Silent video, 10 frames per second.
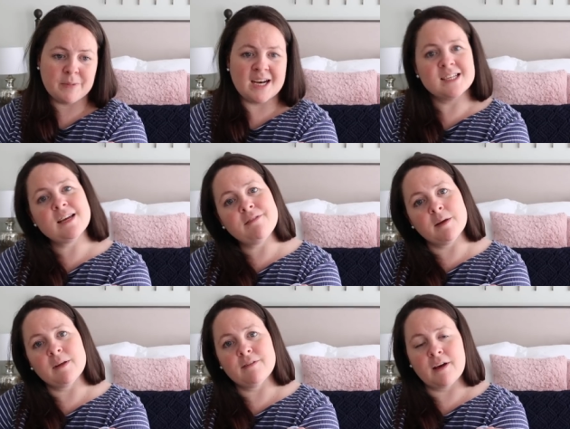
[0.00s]
and I say
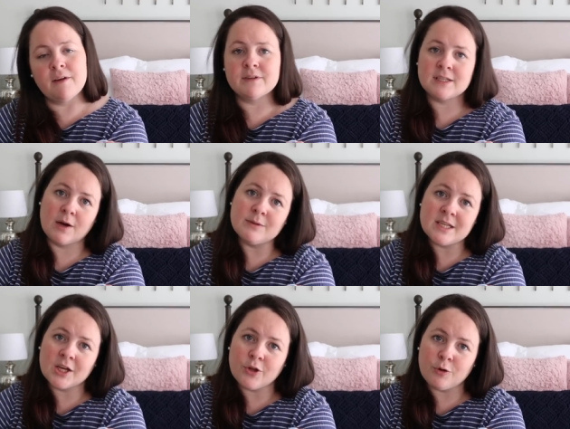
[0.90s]
family of five because I
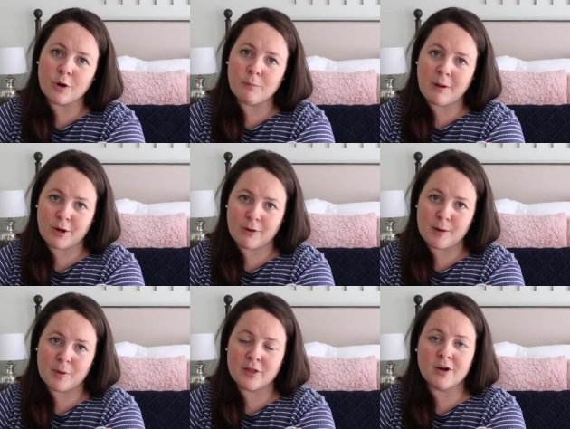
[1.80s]
always include our, my
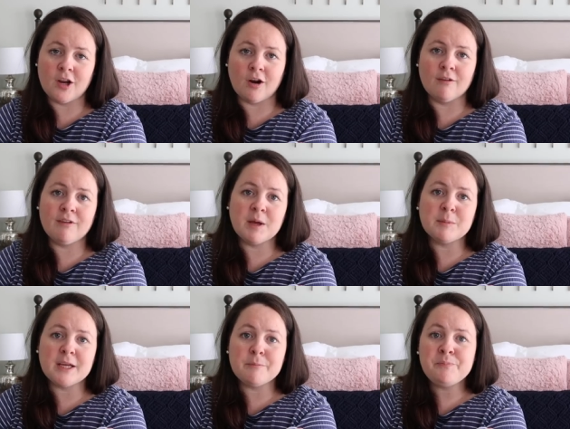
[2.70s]
grandmother in our
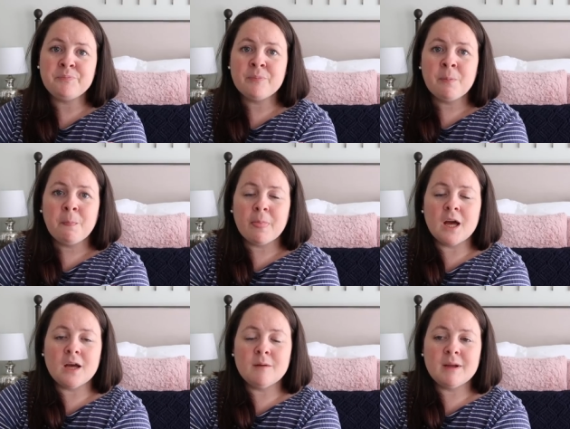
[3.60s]
family. Um,
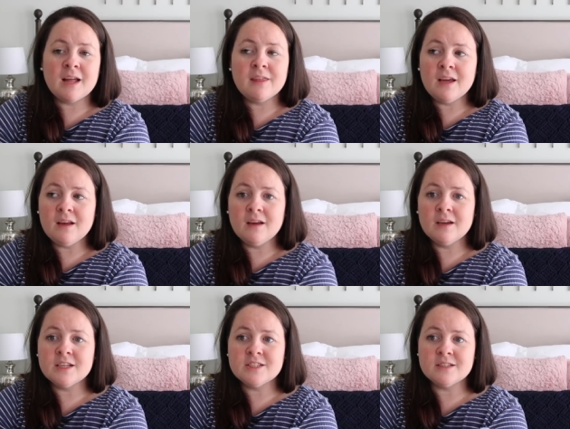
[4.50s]
and I think
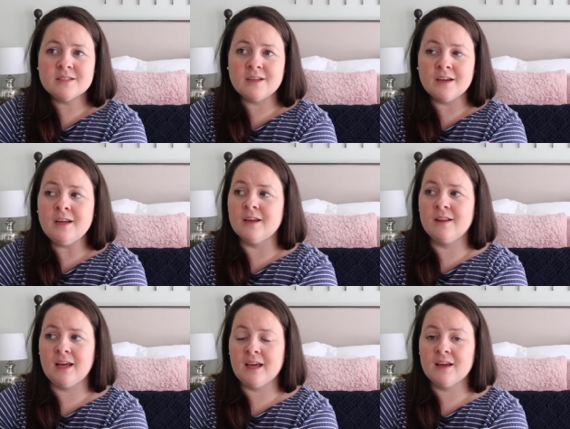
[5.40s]
it's just
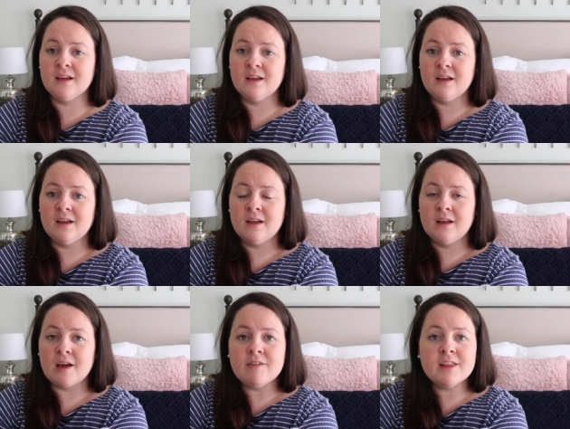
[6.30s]
good. Like,
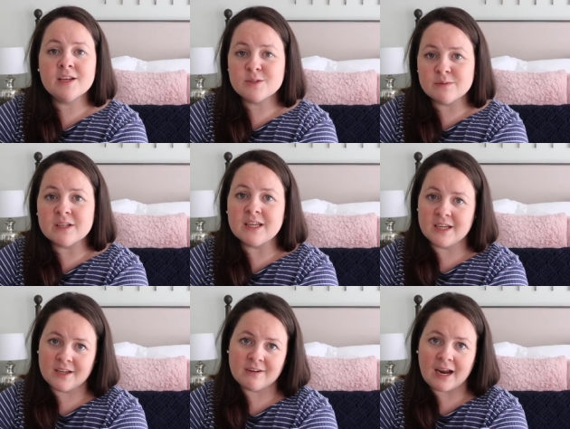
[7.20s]
everything's
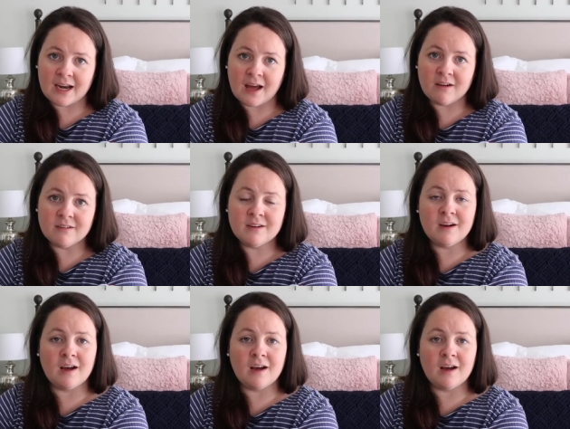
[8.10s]
really good right now.